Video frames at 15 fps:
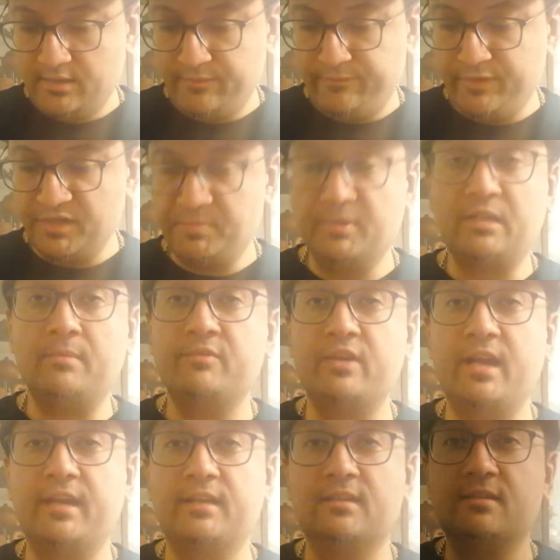fish become
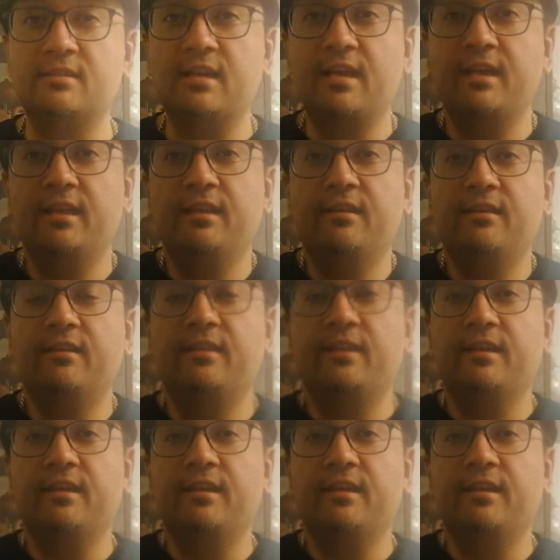dragons, and